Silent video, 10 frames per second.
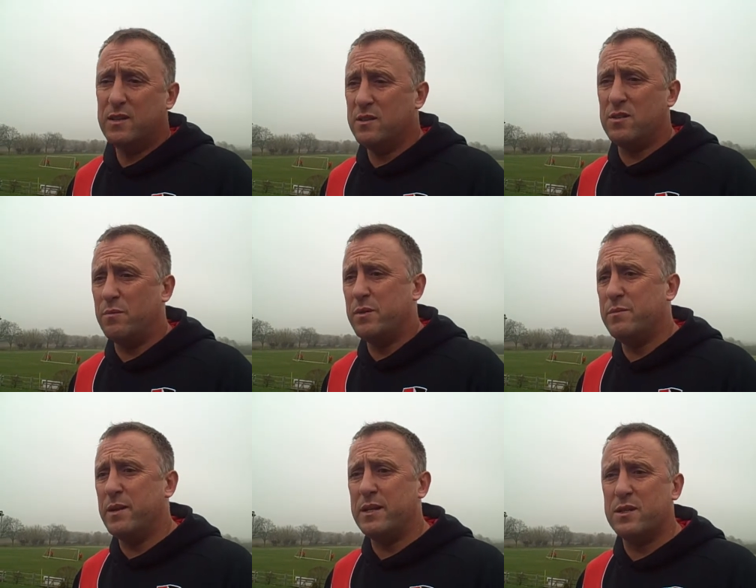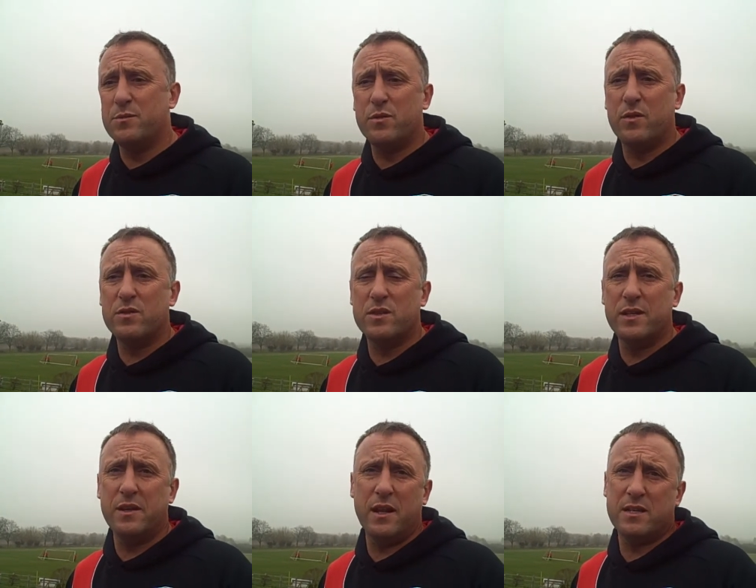there's not many teams who've
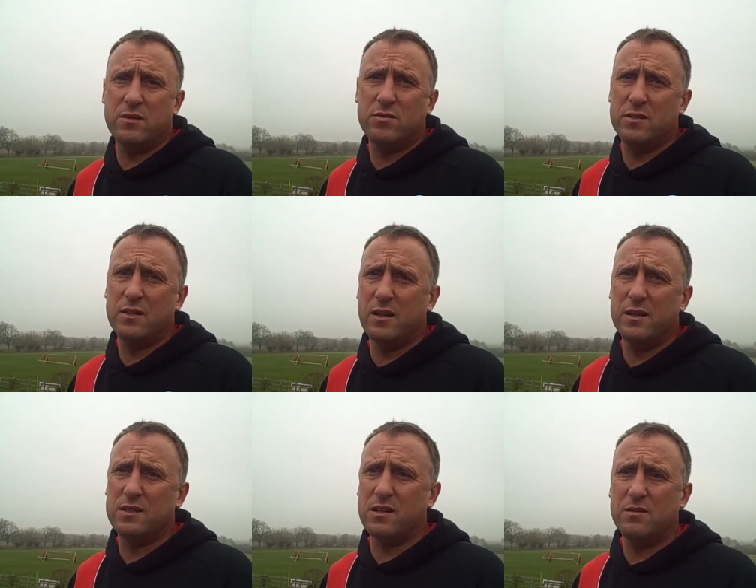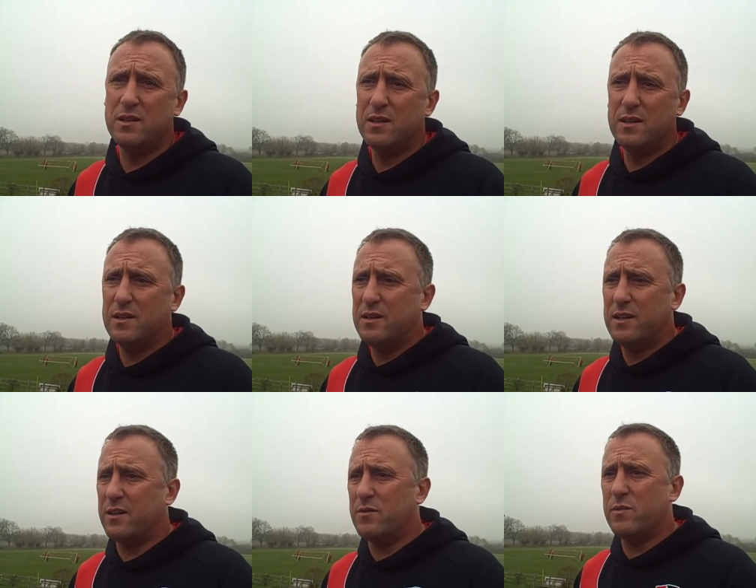conceded less than us in the league. So,
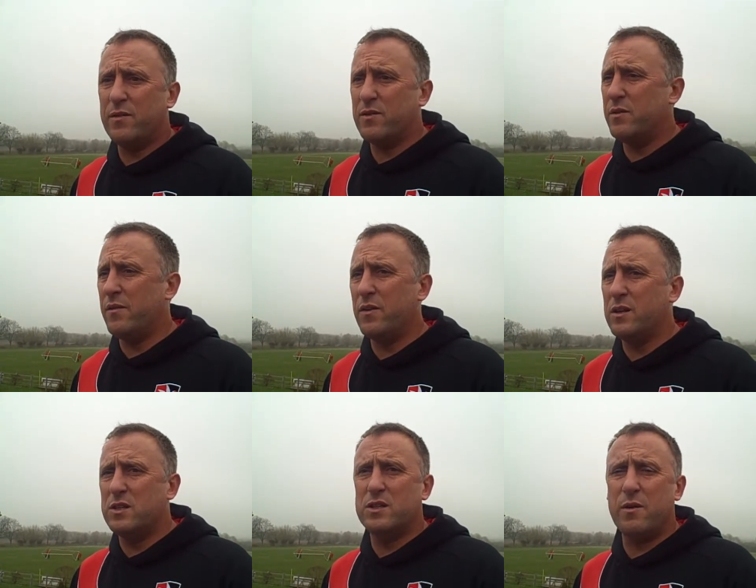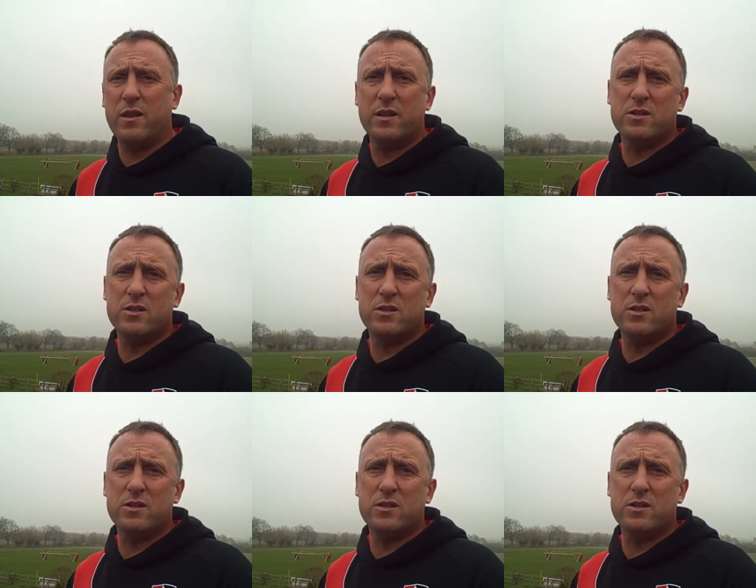you know, we, we haven't got to do anything